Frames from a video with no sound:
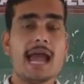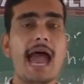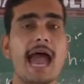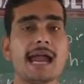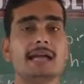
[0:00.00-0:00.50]

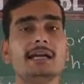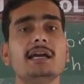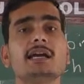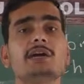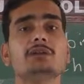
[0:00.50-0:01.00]
and
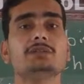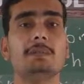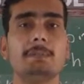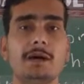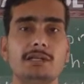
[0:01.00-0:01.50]

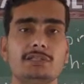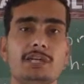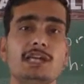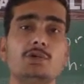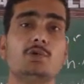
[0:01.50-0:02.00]
the
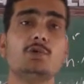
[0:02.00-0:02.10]
person